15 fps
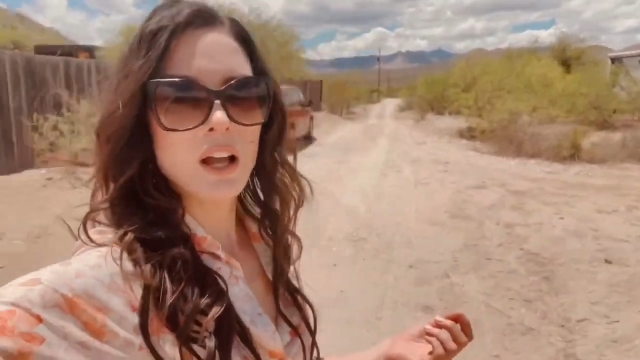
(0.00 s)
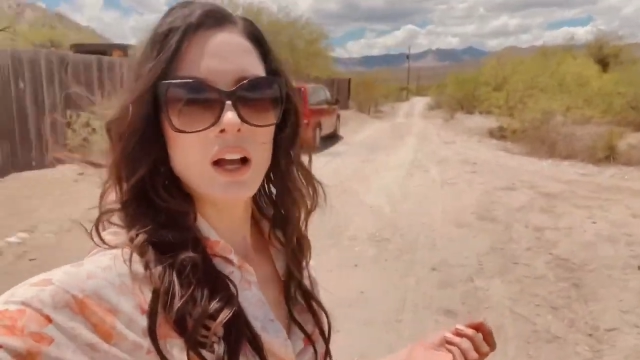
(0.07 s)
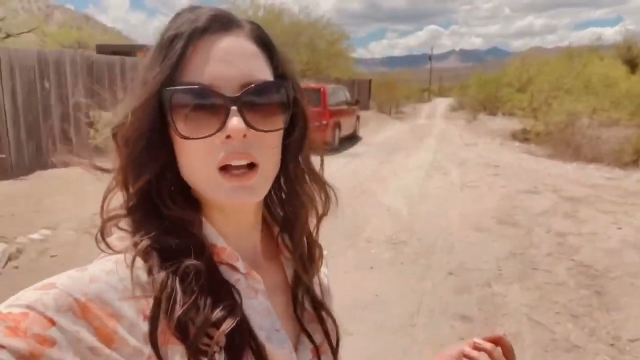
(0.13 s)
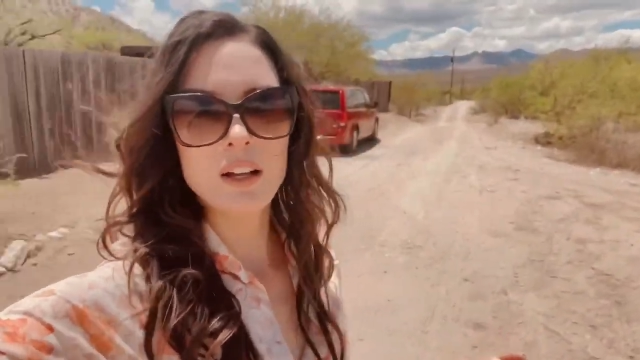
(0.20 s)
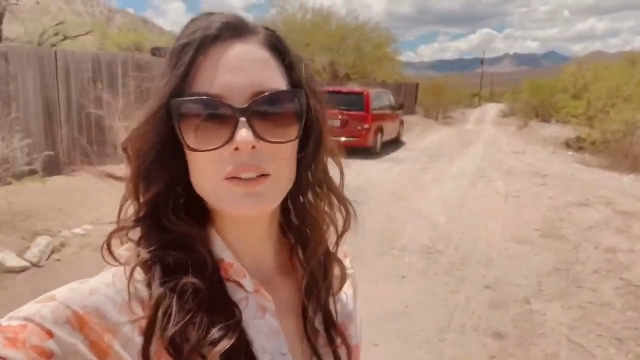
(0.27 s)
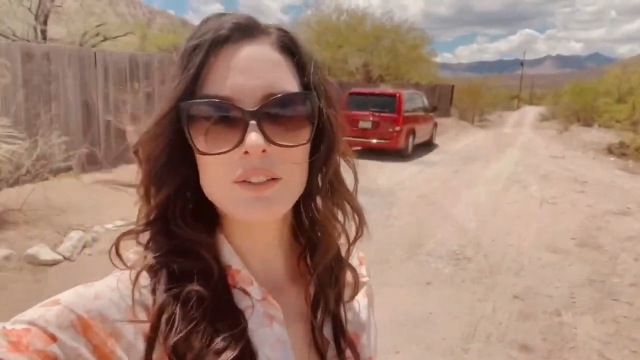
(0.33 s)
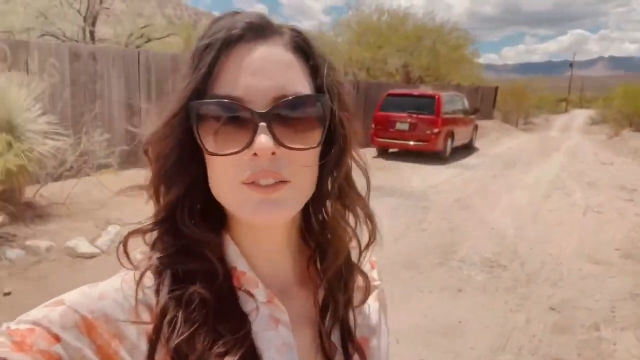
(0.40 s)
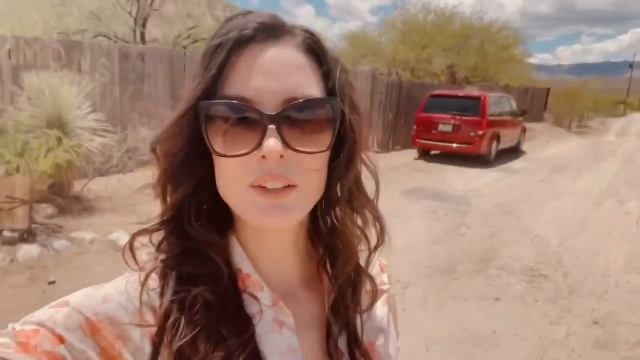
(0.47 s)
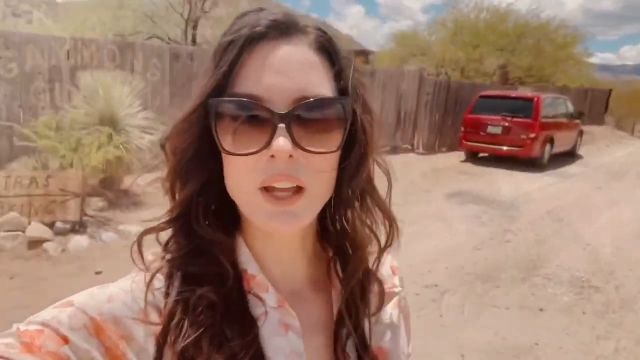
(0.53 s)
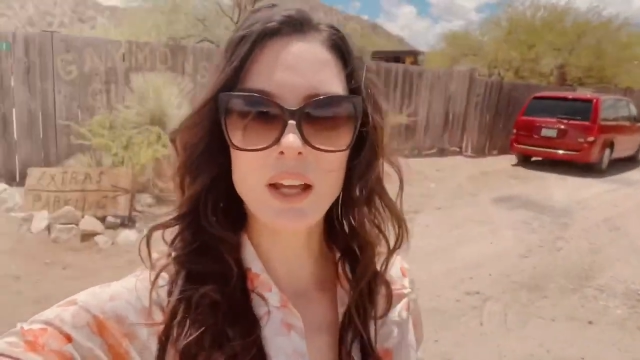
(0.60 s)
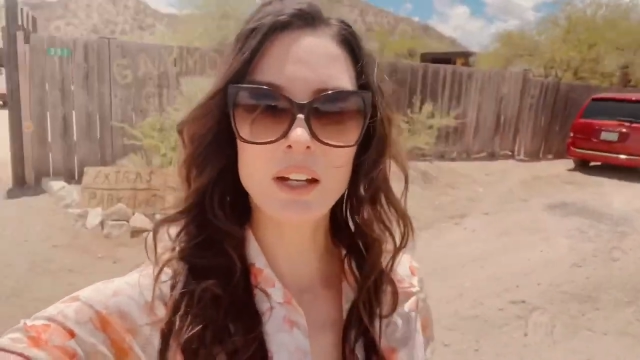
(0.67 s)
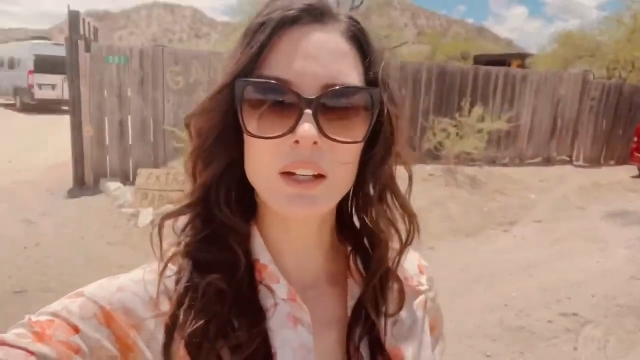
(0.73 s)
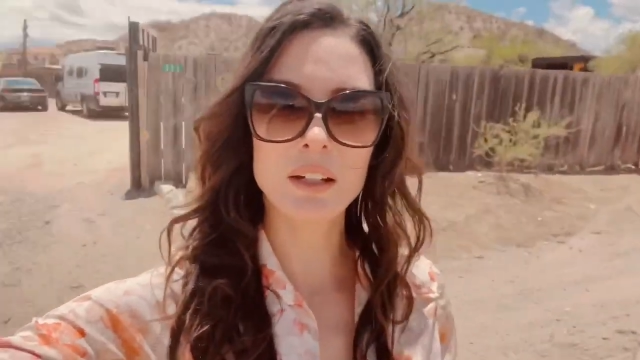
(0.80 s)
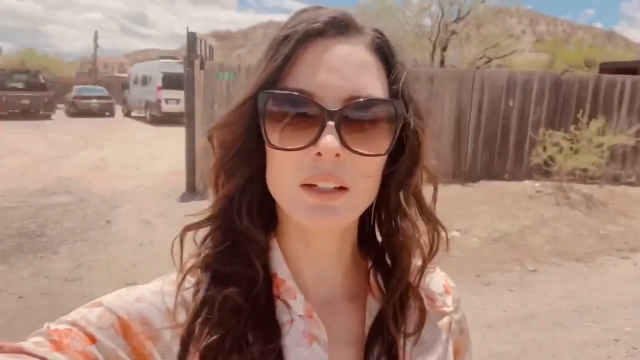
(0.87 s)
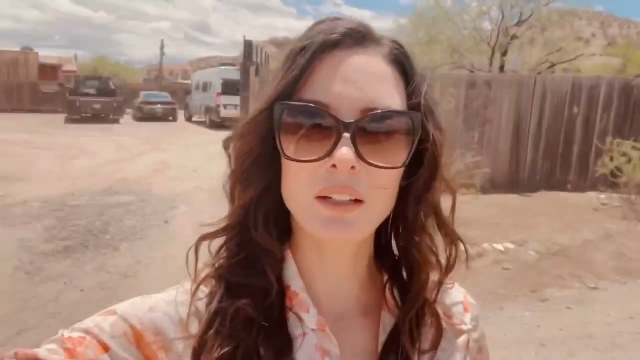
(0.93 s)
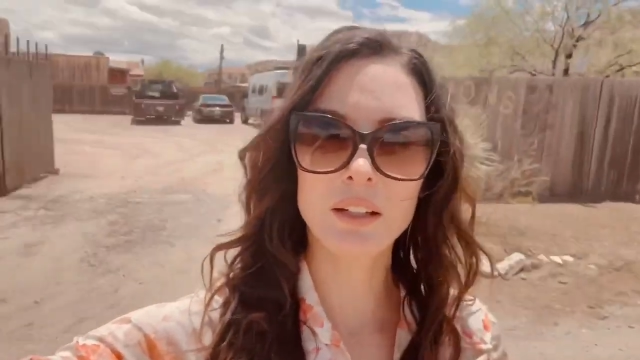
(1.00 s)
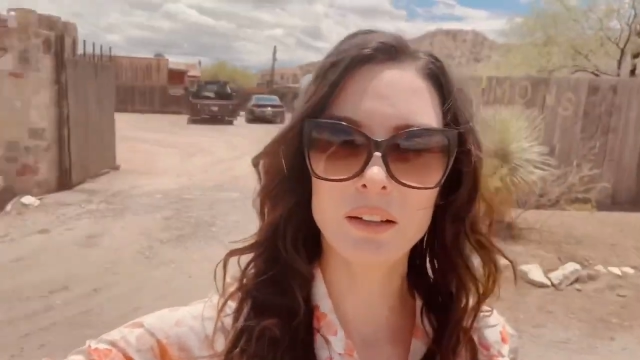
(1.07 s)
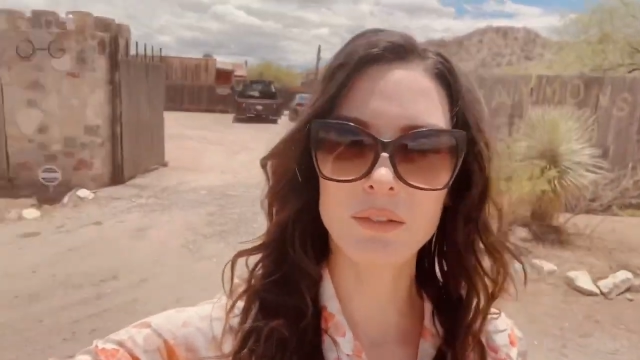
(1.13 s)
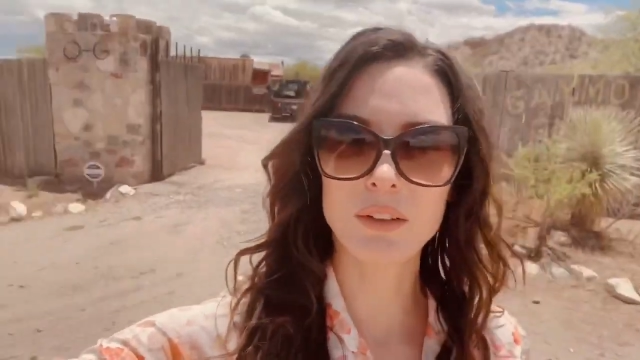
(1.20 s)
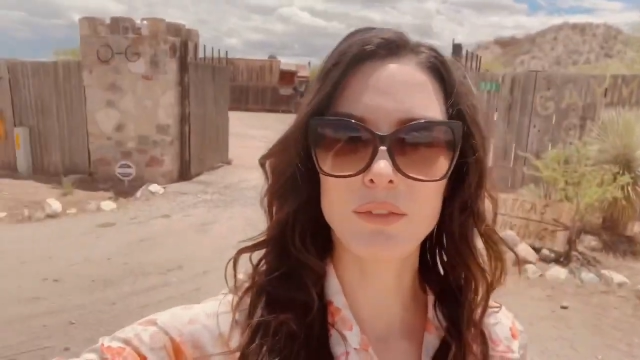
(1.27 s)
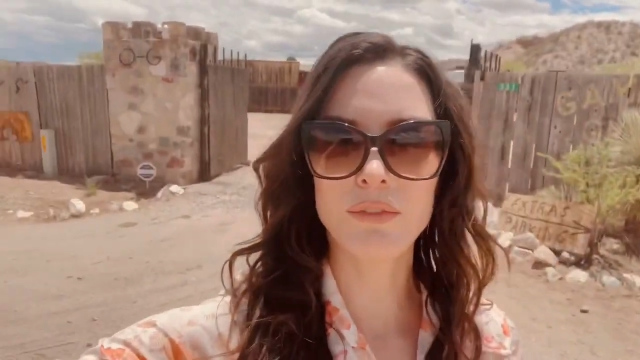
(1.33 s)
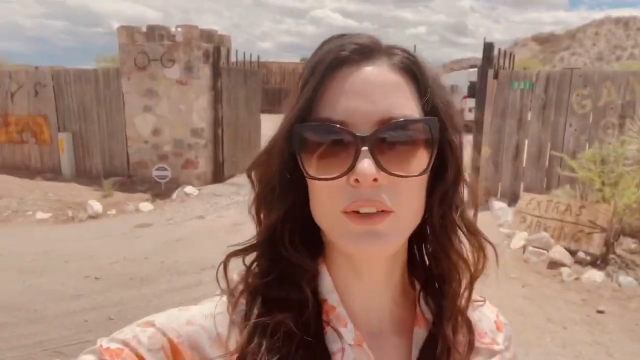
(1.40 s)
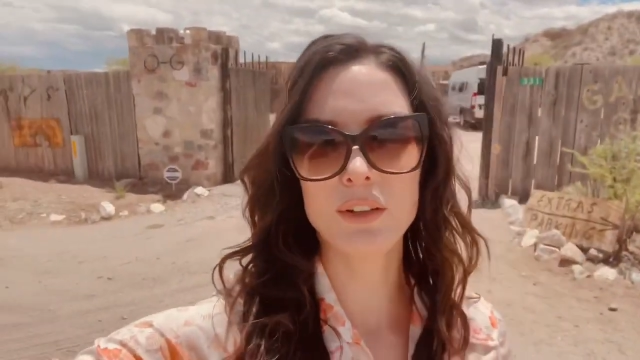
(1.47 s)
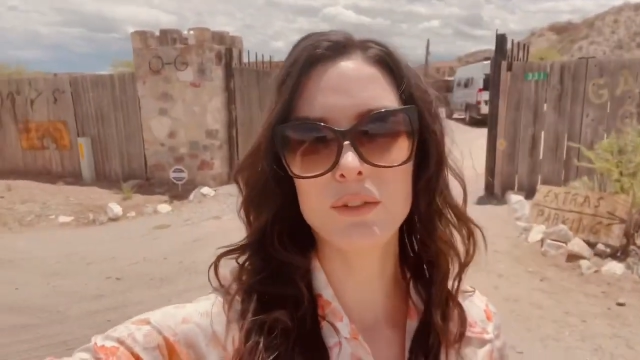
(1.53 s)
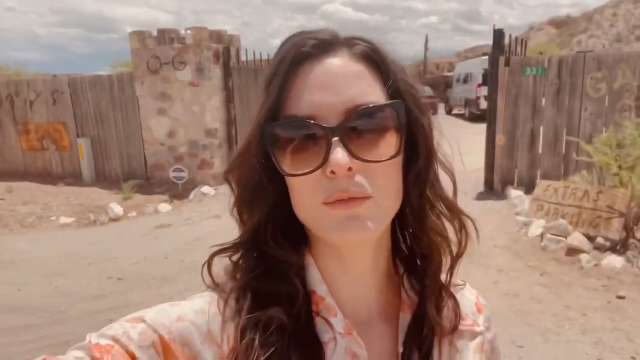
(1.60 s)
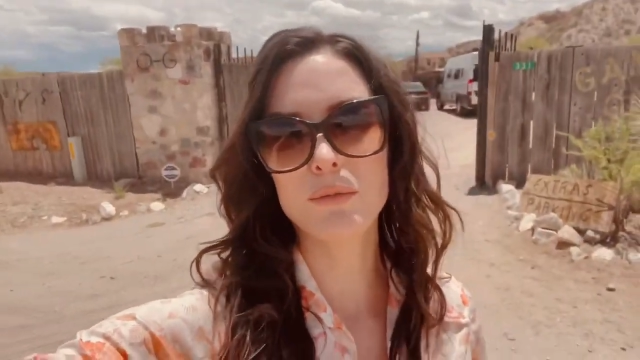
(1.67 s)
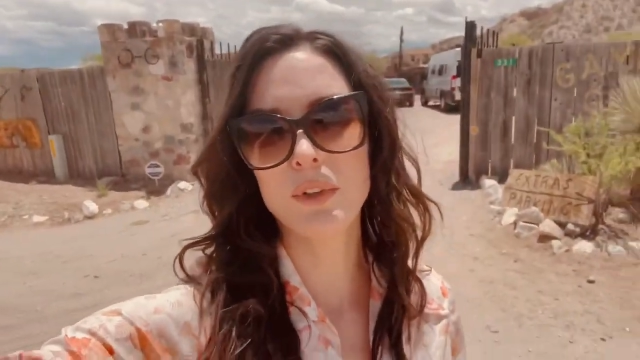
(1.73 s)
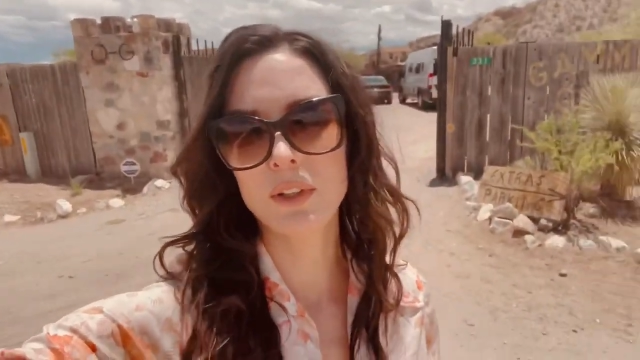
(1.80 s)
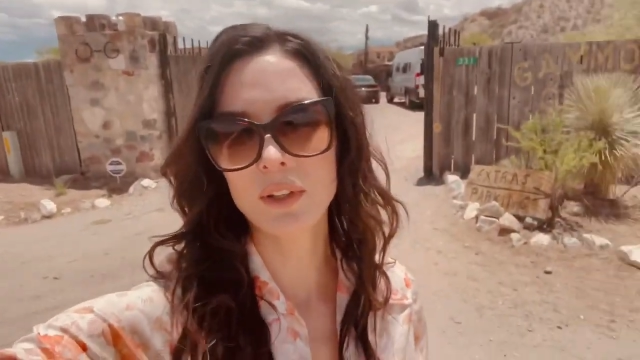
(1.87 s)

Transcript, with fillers: on set of the film